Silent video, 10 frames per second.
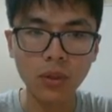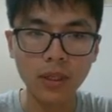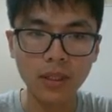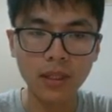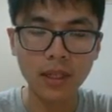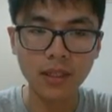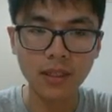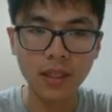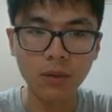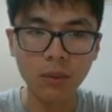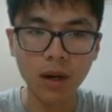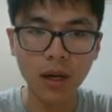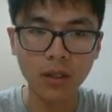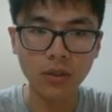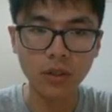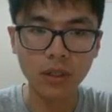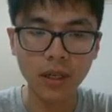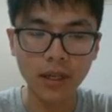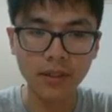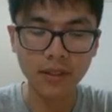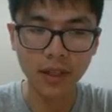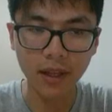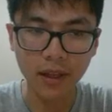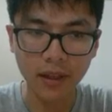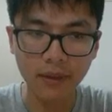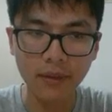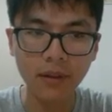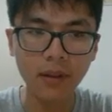is less than 110.